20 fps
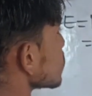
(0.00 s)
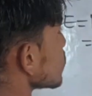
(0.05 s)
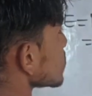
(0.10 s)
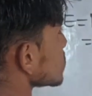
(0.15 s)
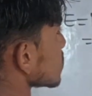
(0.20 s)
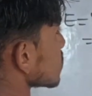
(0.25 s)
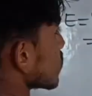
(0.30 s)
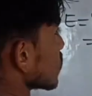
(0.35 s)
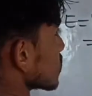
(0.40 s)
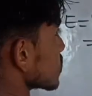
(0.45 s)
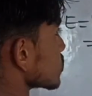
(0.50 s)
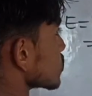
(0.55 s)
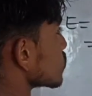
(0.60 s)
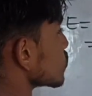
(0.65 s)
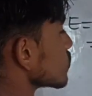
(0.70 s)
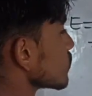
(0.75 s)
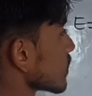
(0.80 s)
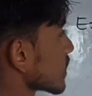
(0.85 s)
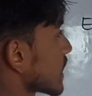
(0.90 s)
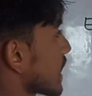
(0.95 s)
equation holds
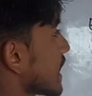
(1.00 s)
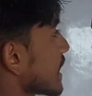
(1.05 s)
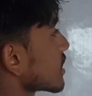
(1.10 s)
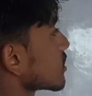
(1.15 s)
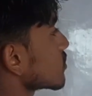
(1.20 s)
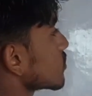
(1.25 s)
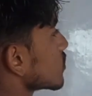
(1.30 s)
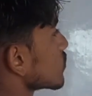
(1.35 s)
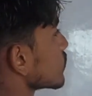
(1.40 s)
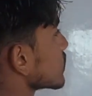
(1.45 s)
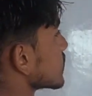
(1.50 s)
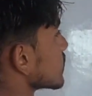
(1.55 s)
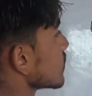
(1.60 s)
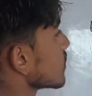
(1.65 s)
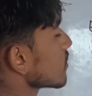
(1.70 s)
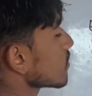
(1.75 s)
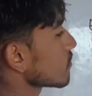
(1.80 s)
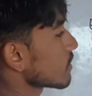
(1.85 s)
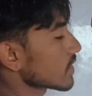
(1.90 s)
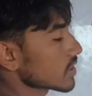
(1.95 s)
true for electron with
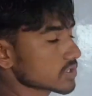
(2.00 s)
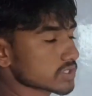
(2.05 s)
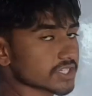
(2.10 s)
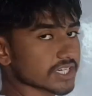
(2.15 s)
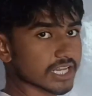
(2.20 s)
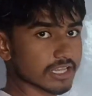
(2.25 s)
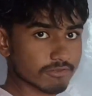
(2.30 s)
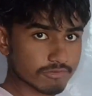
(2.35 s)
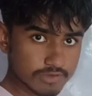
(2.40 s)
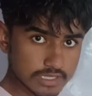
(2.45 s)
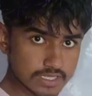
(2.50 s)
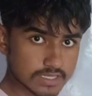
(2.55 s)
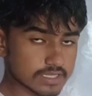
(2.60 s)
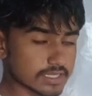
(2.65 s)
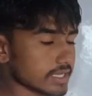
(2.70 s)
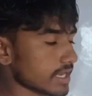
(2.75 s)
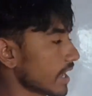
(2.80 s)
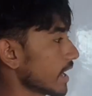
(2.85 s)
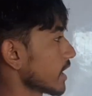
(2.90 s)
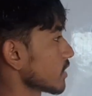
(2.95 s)
velocity
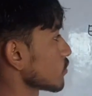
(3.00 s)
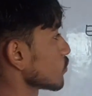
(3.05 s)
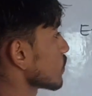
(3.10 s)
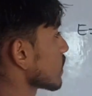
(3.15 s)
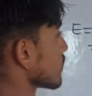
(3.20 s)
ve and